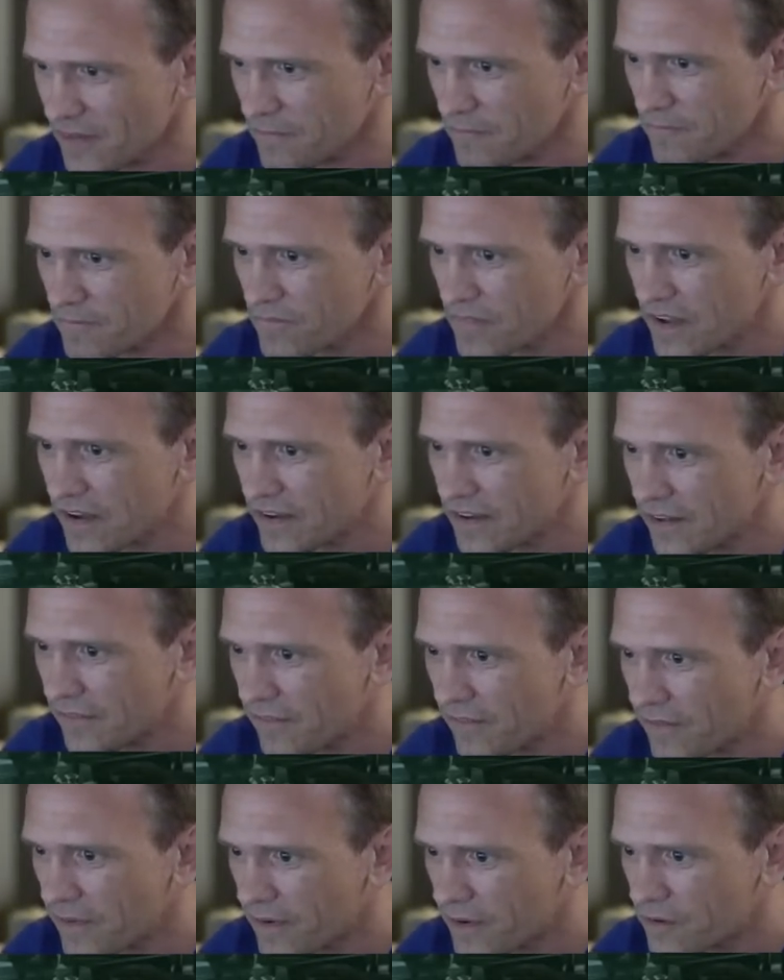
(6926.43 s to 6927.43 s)
Benjamin, thank you
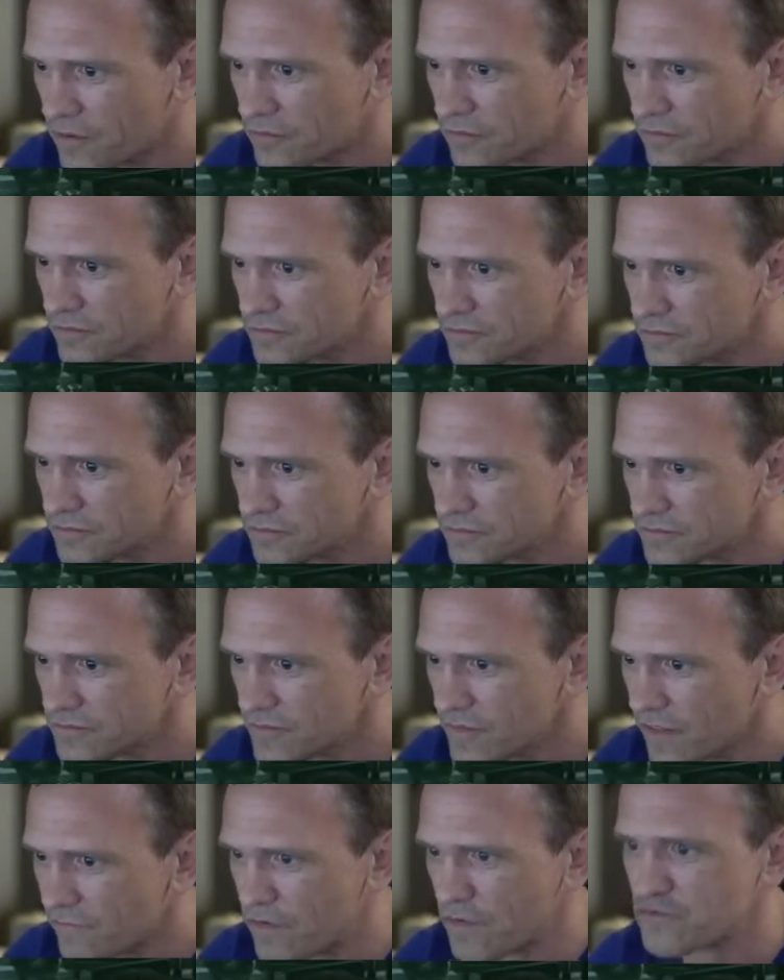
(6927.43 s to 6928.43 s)
for the 15 spot. He said,
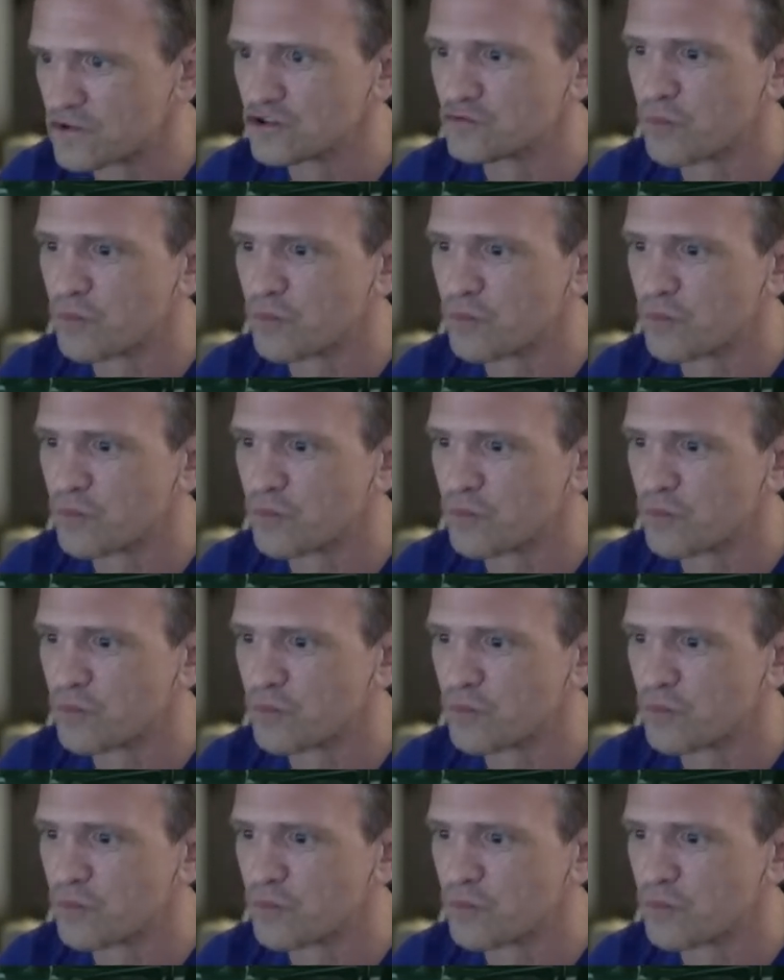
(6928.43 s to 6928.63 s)
I appreciate